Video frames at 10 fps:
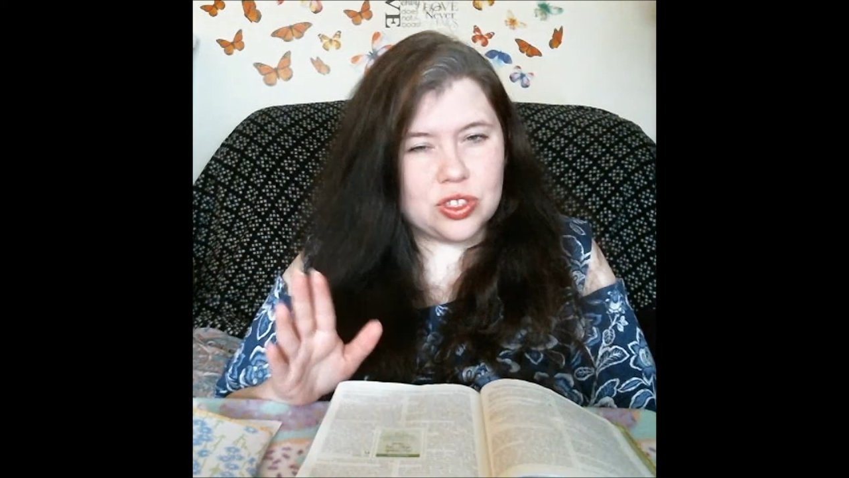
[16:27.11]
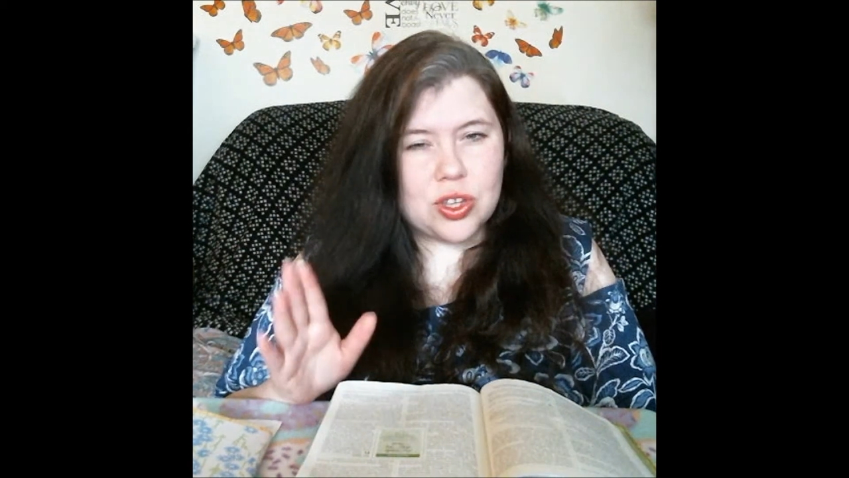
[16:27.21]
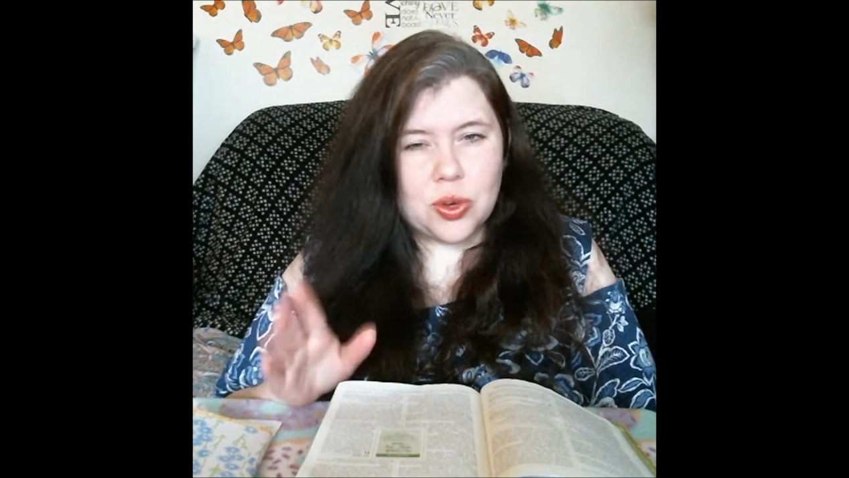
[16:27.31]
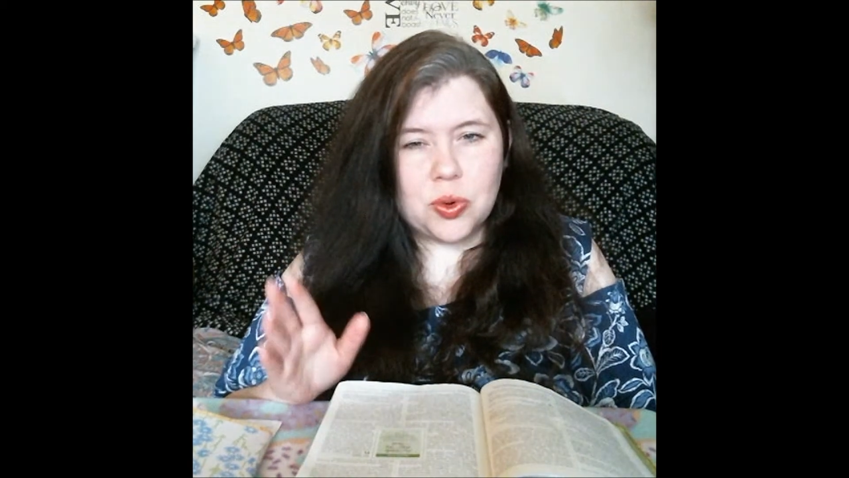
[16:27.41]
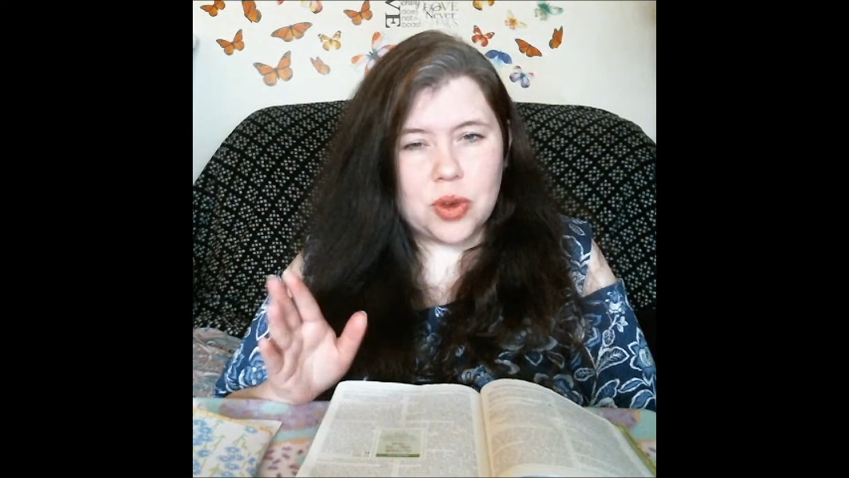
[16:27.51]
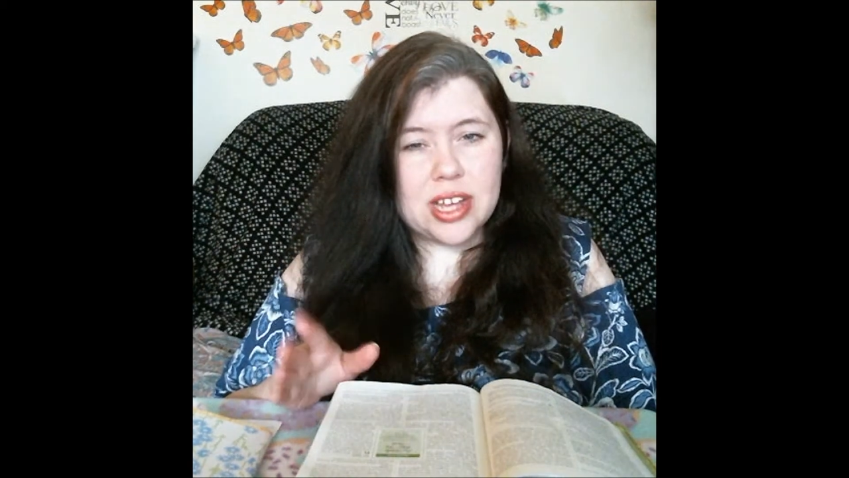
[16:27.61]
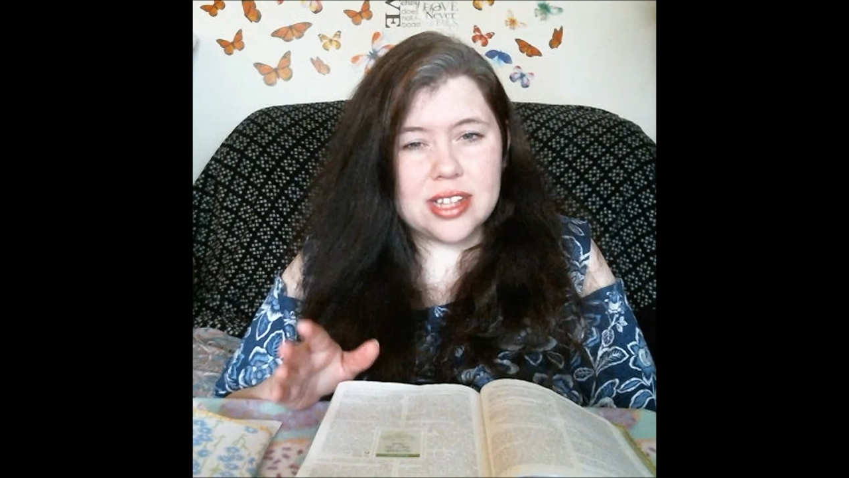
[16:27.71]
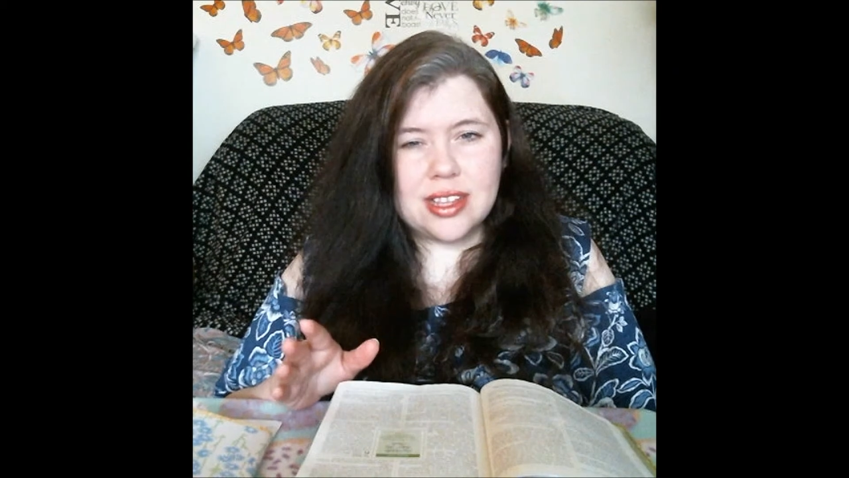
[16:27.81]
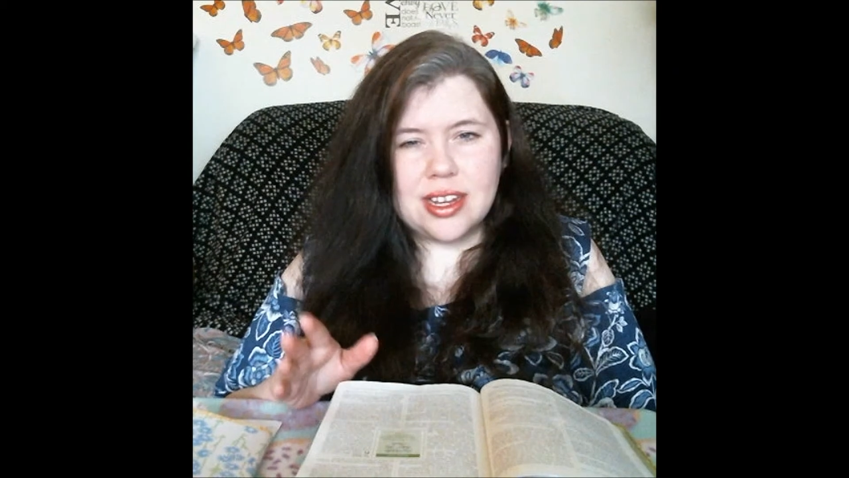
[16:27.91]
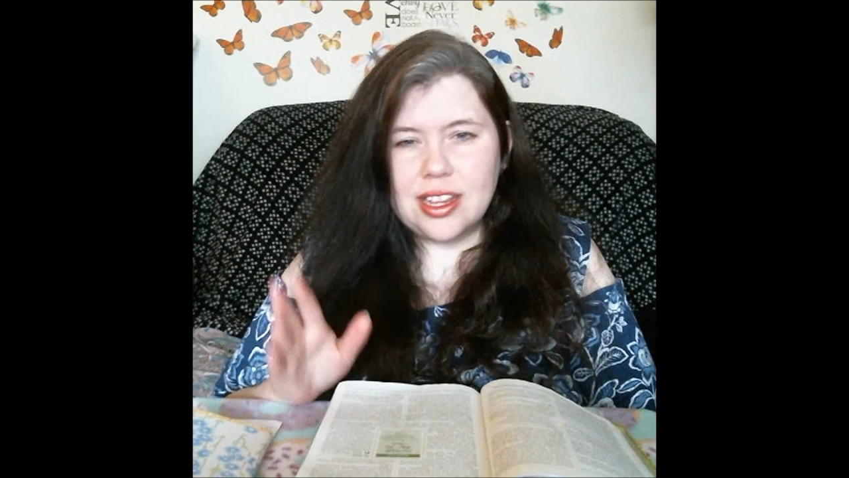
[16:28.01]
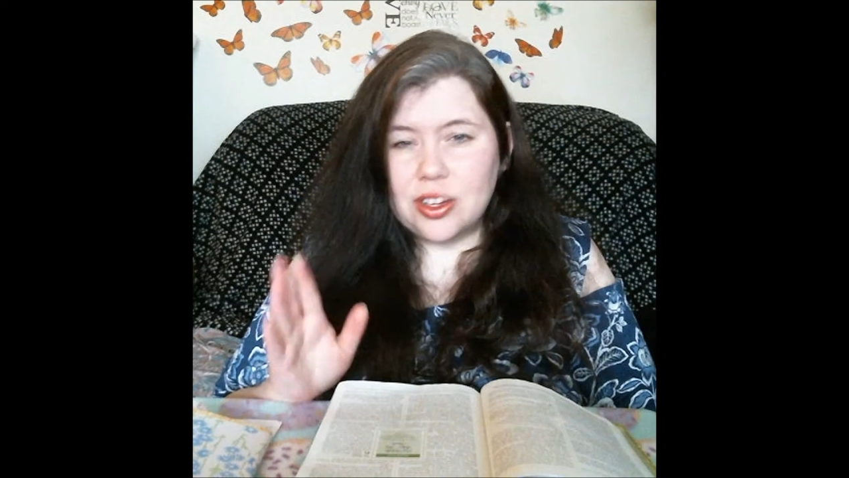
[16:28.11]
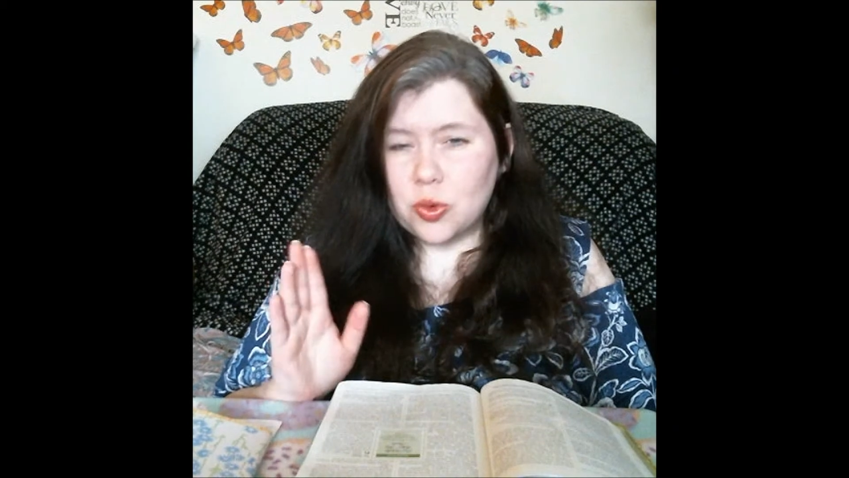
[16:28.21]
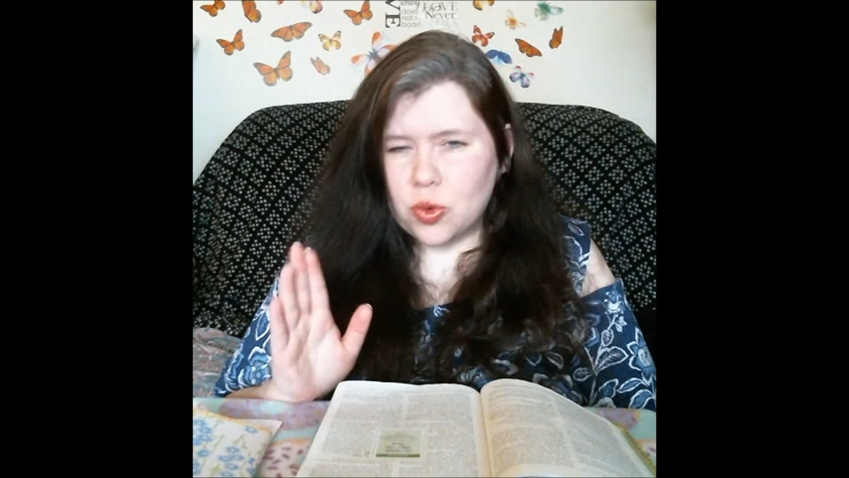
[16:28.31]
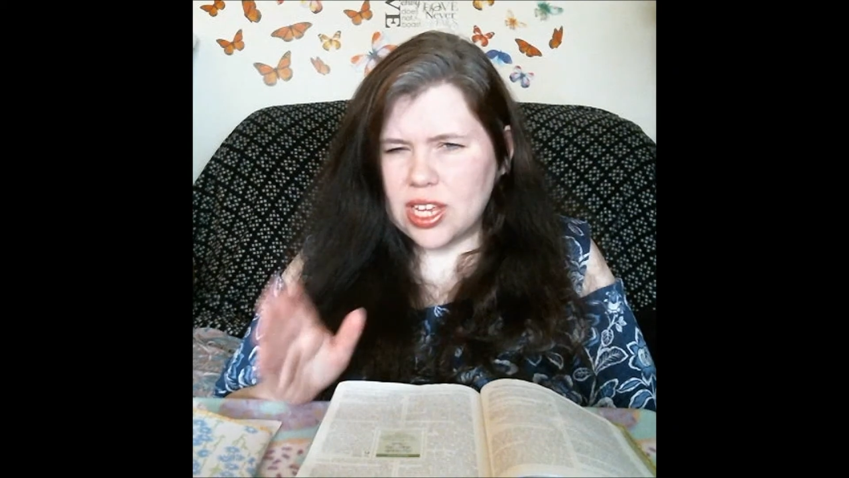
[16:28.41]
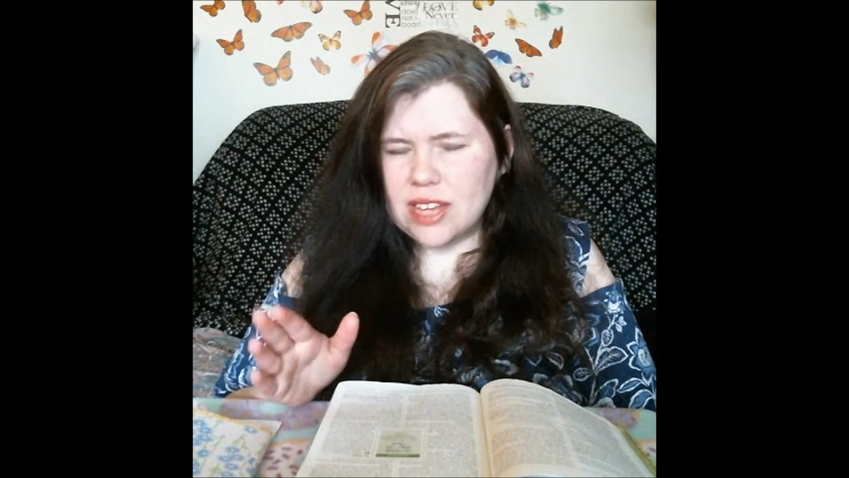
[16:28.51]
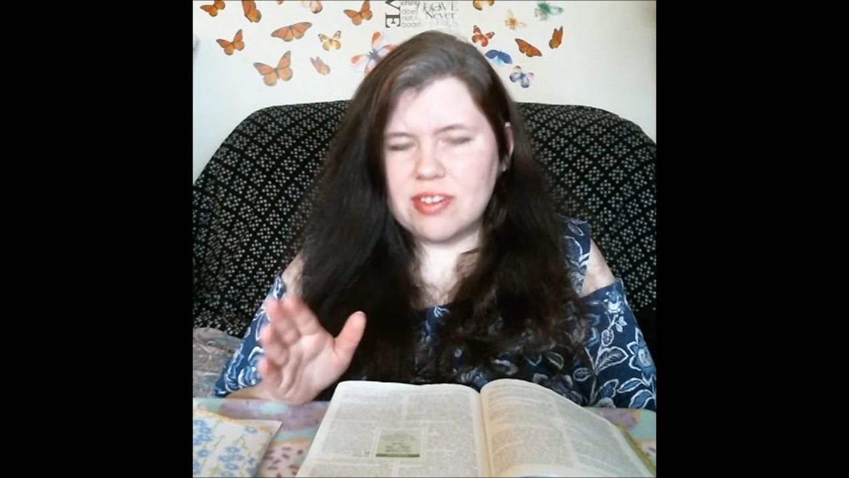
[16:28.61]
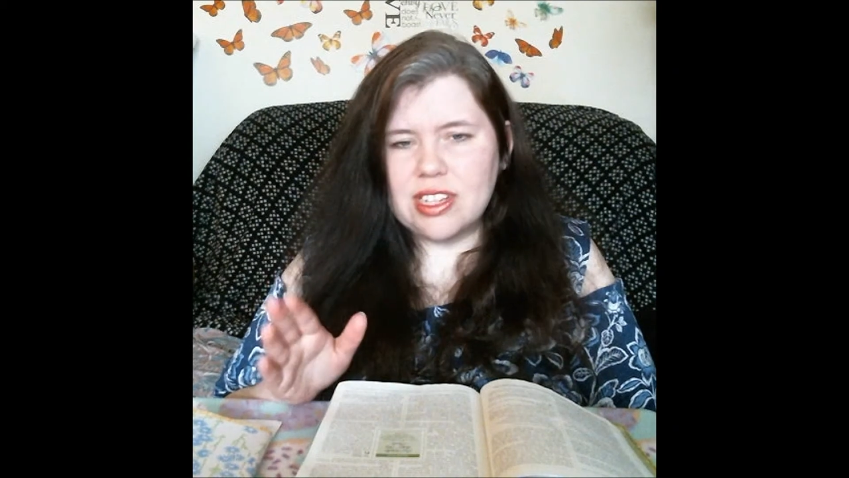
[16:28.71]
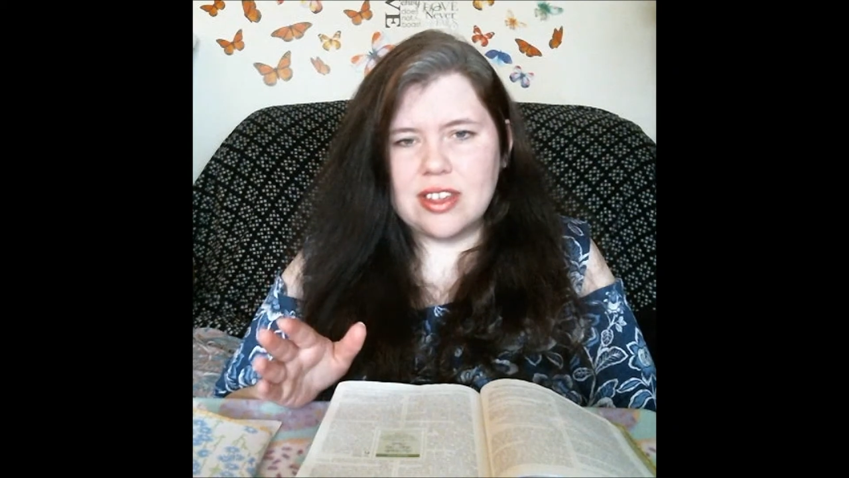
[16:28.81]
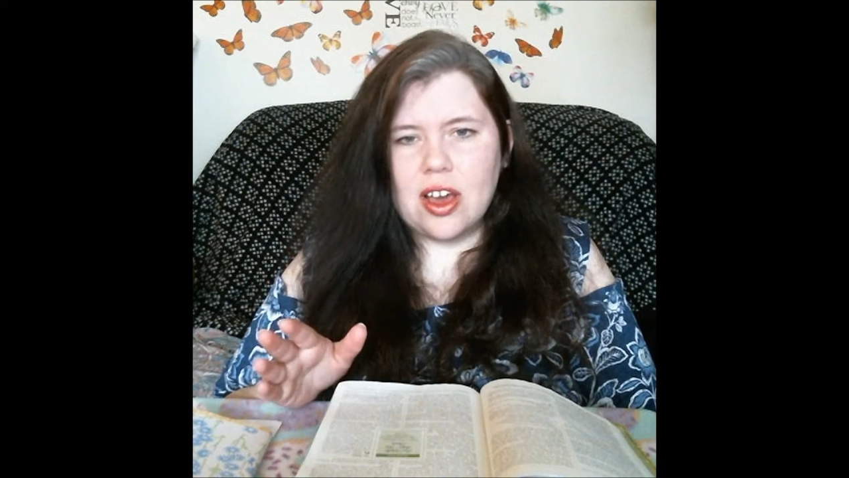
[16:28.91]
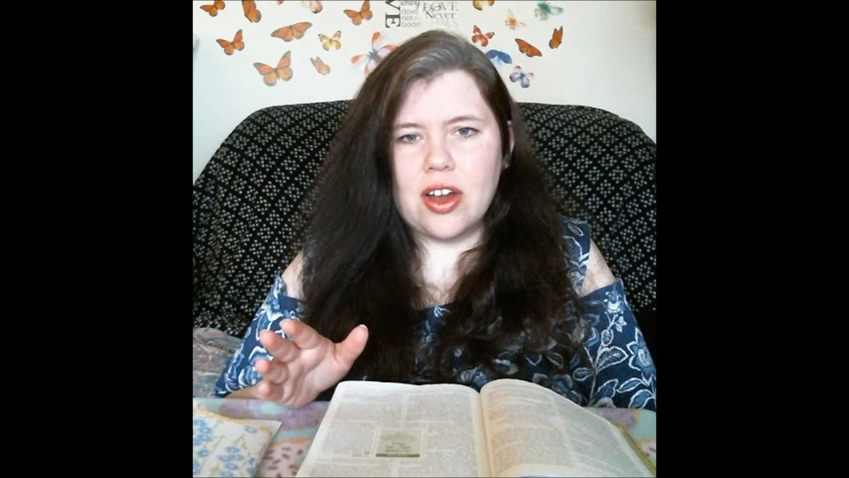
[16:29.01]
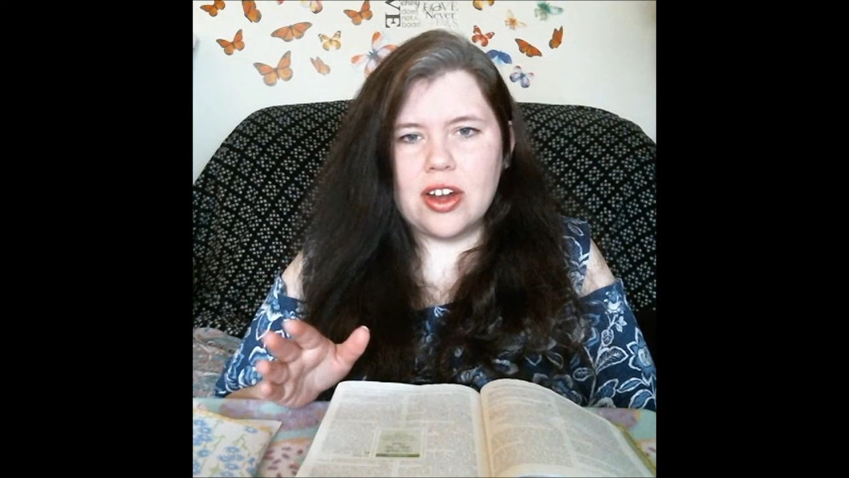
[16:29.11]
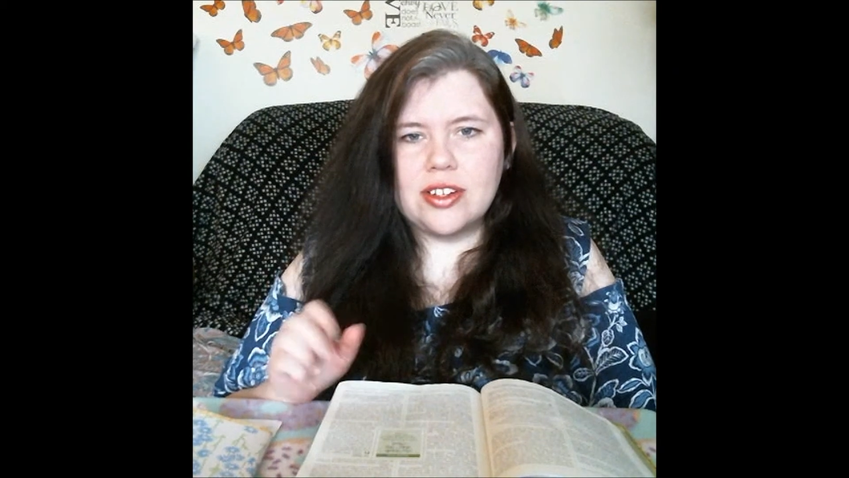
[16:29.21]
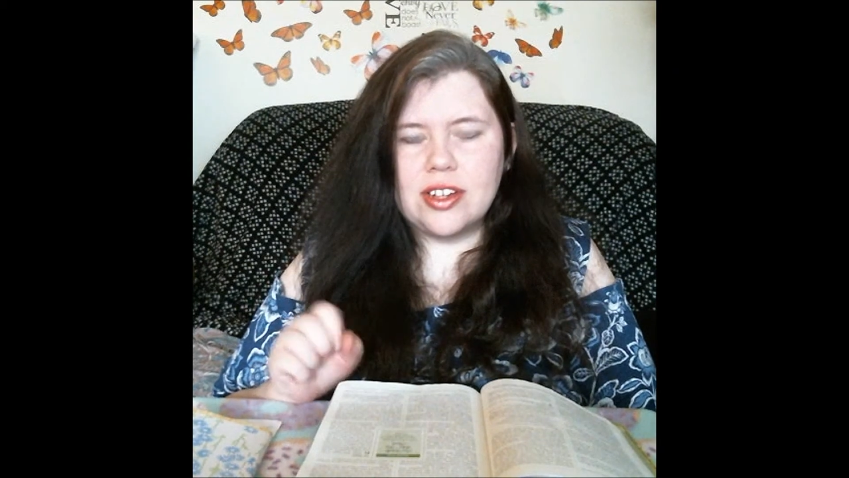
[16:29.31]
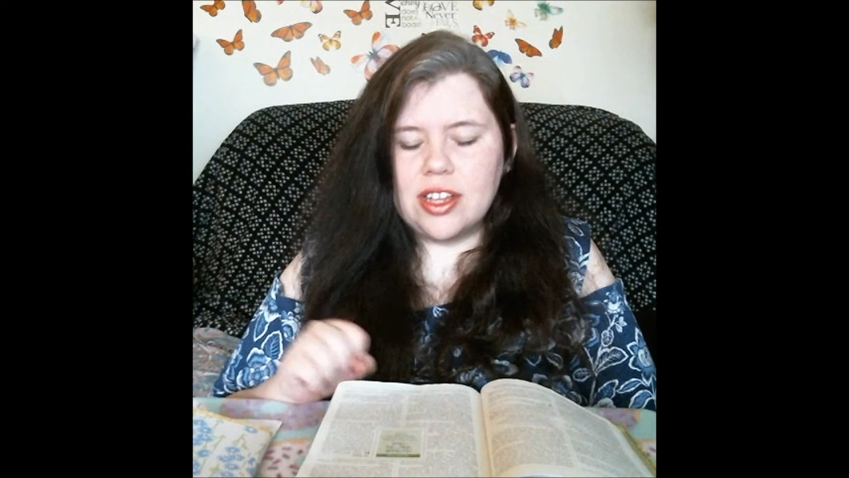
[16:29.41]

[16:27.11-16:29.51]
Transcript: so great that it grieved his heart.